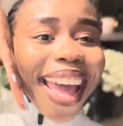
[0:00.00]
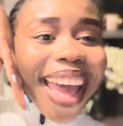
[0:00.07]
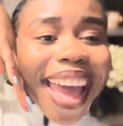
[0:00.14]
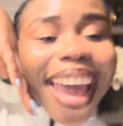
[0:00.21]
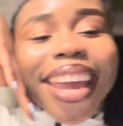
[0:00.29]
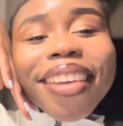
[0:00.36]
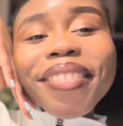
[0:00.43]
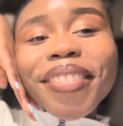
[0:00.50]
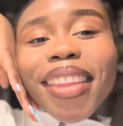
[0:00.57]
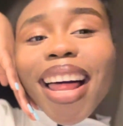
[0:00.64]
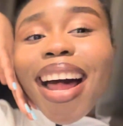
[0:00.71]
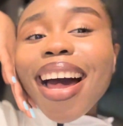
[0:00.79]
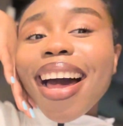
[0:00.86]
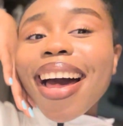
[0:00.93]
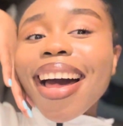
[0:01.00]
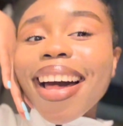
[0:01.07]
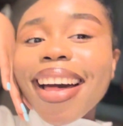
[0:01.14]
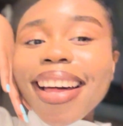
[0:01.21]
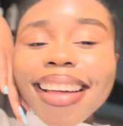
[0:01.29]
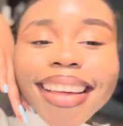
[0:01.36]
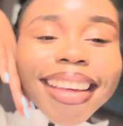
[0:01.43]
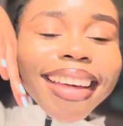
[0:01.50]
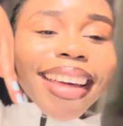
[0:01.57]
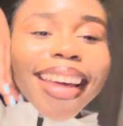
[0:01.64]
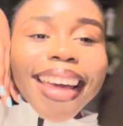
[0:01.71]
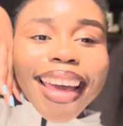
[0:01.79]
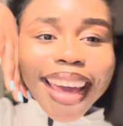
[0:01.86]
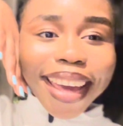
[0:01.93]
hey vlog
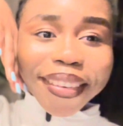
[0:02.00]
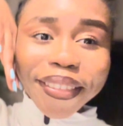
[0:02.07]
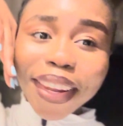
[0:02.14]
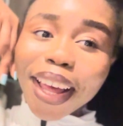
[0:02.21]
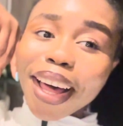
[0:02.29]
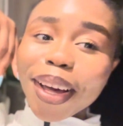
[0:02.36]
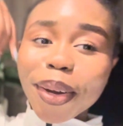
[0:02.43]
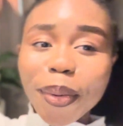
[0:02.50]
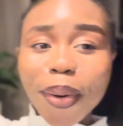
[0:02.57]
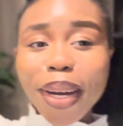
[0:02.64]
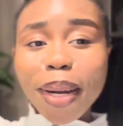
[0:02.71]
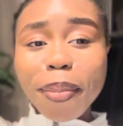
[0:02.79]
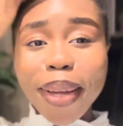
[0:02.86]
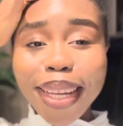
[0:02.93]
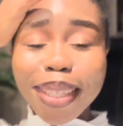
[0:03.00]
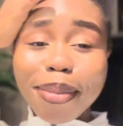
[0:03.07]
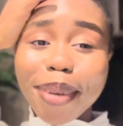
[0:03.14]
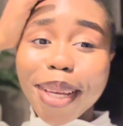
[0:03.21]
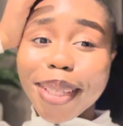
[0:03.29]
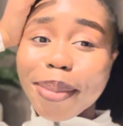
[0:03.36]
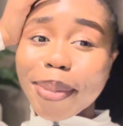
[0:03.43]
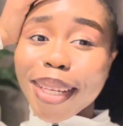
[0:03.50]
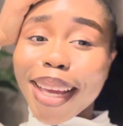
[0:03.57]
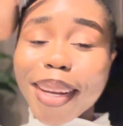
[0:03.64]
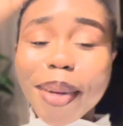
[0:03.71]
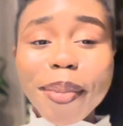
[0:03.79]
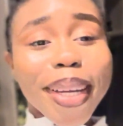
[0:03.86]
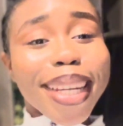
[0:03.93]
hey vlog welcome back to my youtube
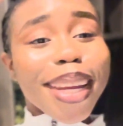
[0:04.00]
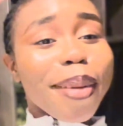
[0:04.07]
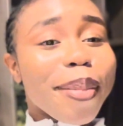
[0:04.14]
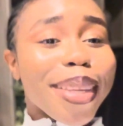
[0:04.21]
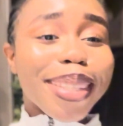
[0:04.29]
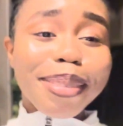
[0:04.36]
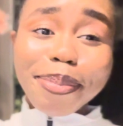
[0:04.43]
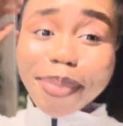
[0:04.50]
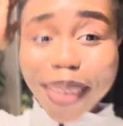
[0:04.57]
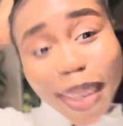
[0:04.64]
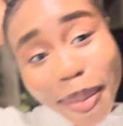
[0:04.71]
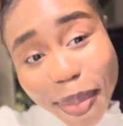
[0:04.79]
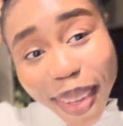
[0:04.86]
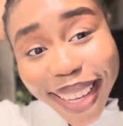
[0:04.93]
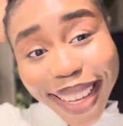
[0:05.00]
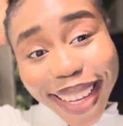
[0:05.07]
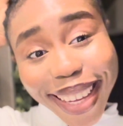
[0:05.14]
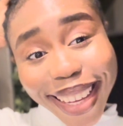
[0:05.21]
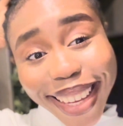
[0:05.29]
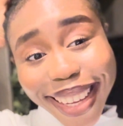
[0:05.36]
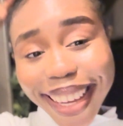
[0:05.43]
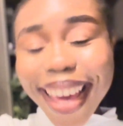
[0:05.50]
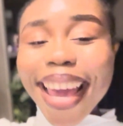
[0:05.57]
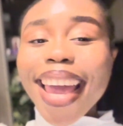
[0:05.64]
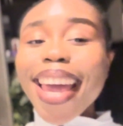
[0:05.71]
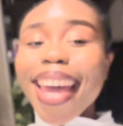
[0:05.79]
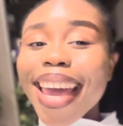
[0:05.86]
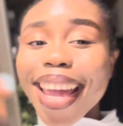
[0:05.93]
channel my name is mimi
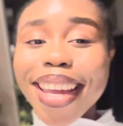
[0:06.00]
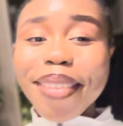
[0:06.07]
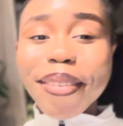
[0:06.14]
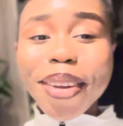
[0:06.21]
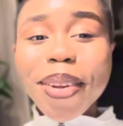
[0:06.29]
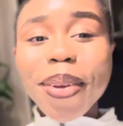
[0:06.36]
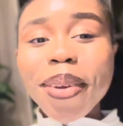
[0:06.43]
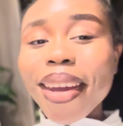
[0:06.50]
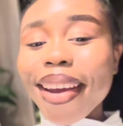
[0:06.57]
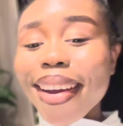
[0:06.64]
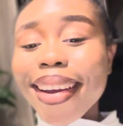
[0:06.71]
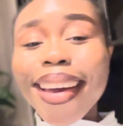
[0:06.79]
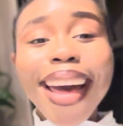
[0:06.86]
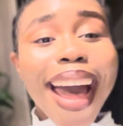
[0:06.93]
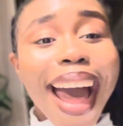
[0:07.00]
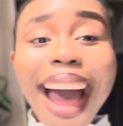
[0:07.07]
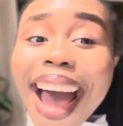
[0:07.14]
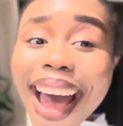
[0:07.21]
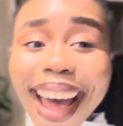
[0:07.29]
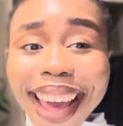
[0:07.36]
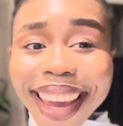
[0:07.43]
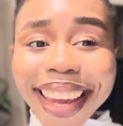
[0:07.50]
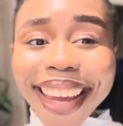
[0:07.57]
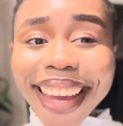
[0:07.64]
and if you're new here hi